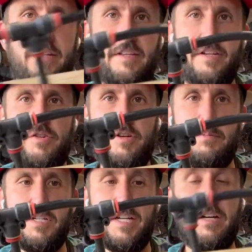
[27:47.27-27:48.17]
and then
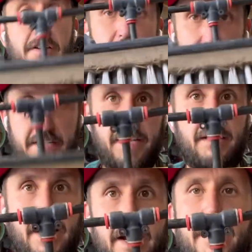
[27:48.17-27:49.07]
trimmed it down, and I did
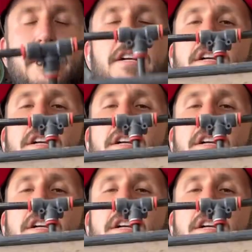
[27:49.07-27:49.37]
like